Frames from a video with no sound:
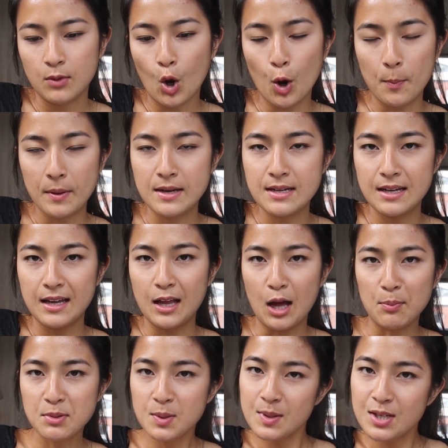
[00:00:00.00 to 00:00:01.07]
opened
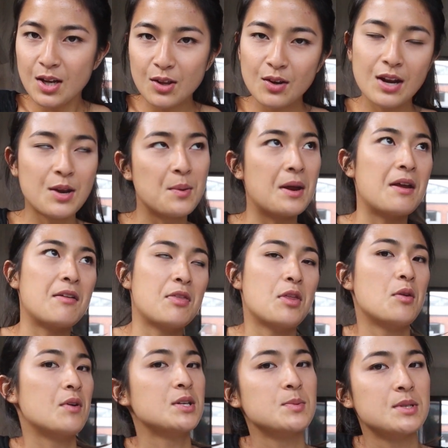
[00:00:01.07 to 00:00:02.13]
up to each other anyway, and then
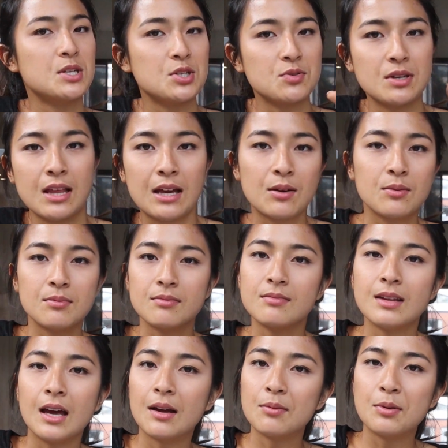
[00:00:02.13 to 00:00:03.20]
the rest was history. Like
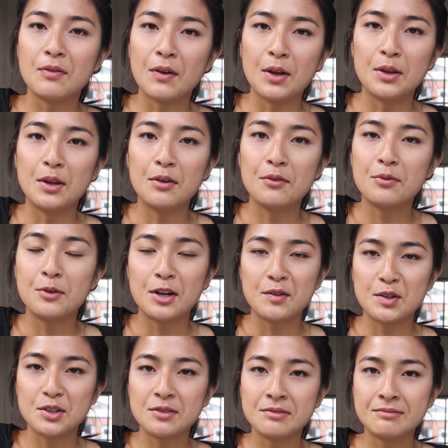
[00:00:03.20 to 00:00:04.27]
yeah, we fell in love,
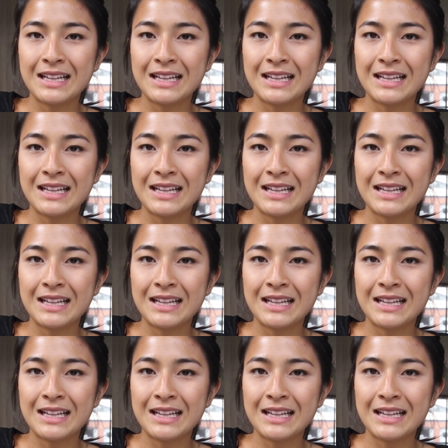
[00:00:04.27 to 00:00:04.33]
whatever.